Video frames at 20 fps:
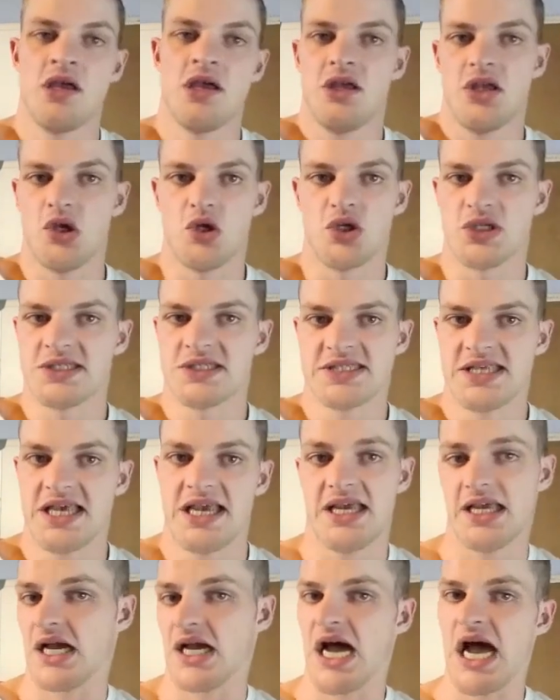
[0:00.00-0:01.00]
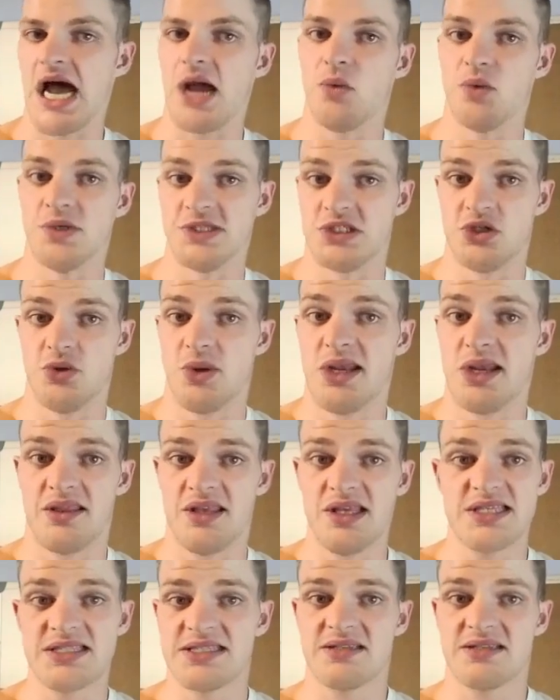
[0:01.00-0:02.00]
You're just saying, I was doing
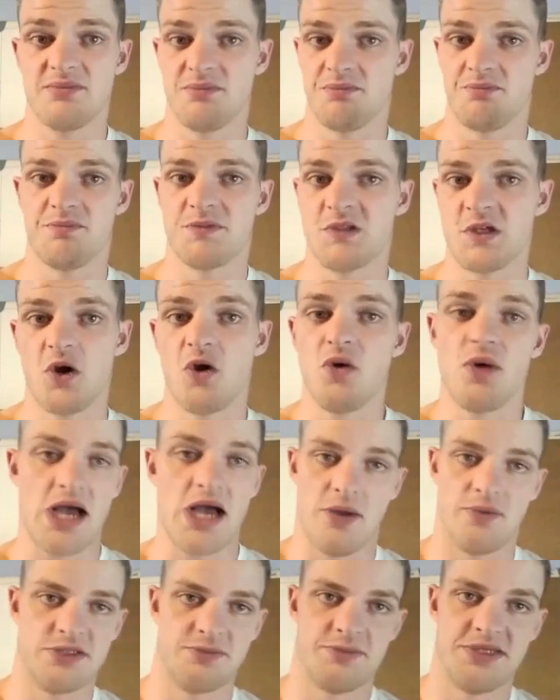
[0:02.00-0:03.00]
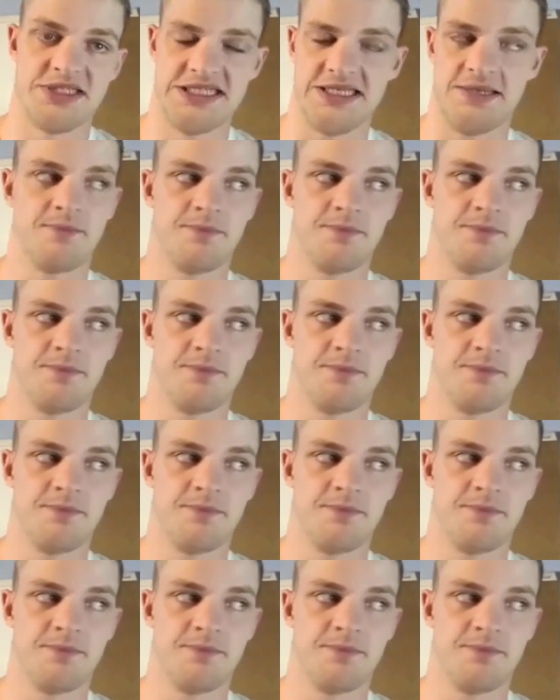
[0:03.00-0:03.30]
this, so I was busy.